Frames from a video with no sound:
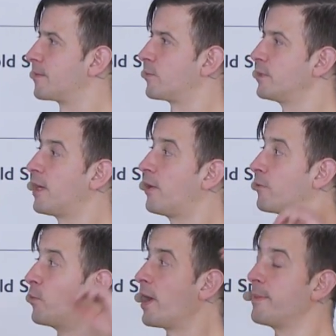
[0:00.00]
we now
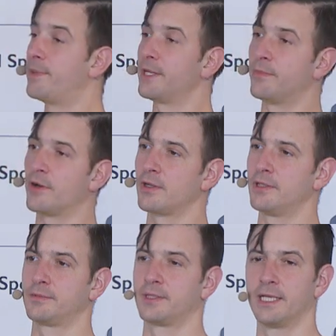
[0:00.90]
have one big
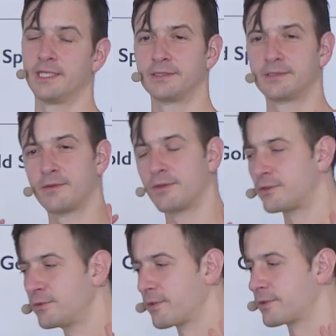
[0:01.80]
model, and the
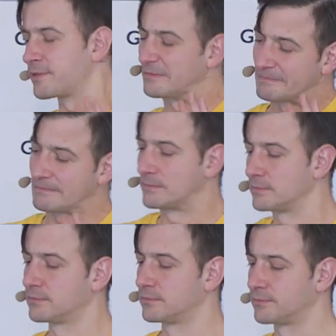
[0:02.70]
truth is,
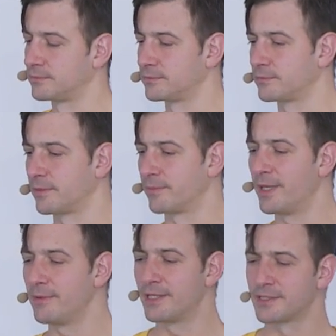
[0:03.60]

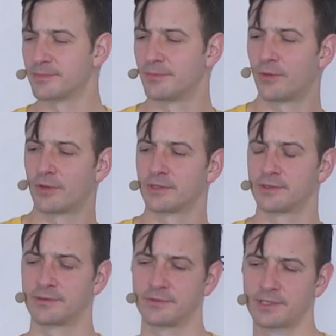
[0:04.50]
maybe that's more
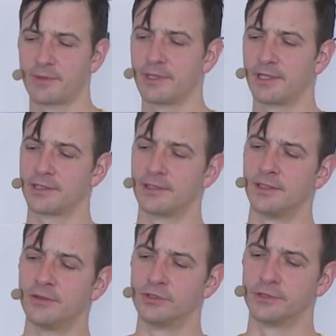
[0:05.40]
something like an
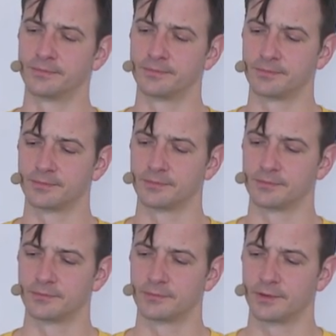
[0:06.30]
illusion.
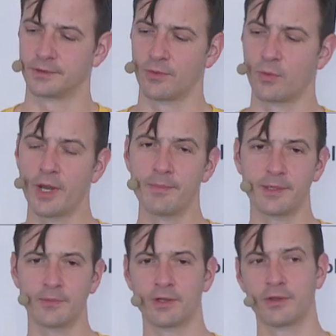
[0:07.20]
So the one
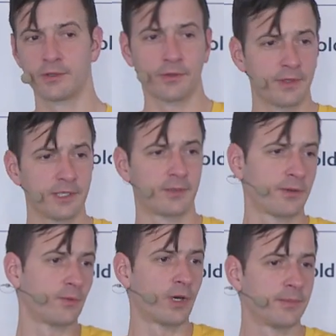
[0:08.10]
big model, the good thing
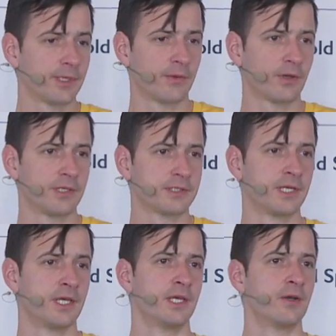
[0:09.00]
about the one big model is
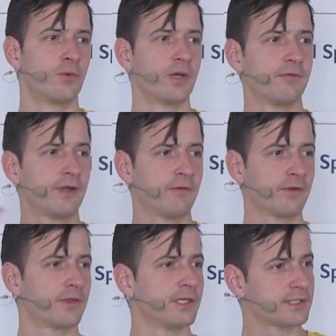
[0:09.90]
we have
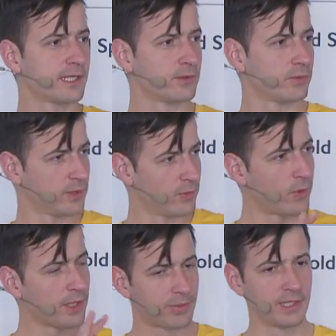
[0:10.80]
everything settled in
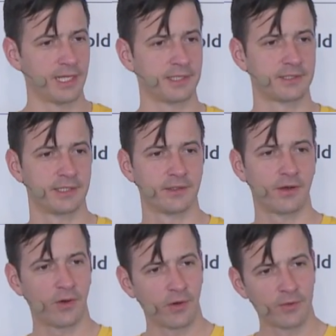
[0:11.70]
one place. And
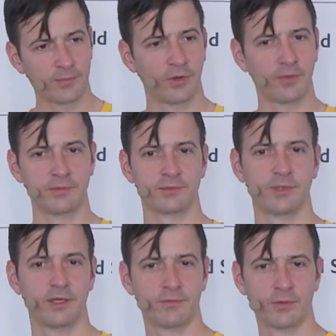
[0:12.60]
all the problems
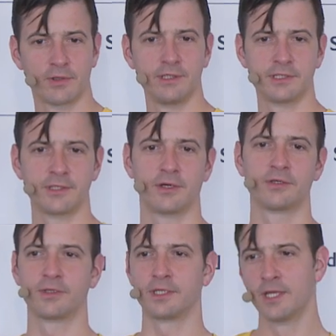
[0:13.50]
we have with a leasing
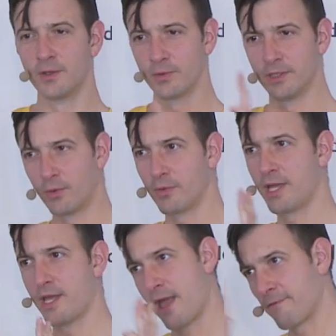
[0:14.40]
contract, we know we
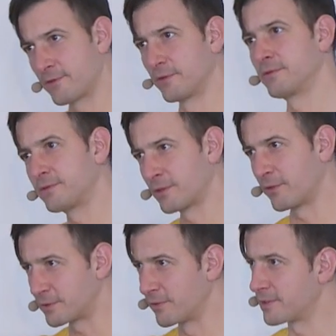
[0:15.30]
have to
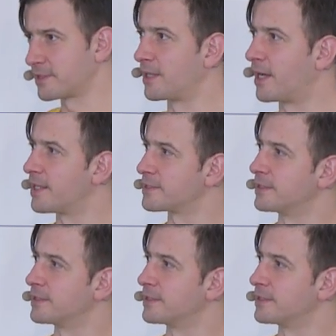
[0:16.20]
go to this class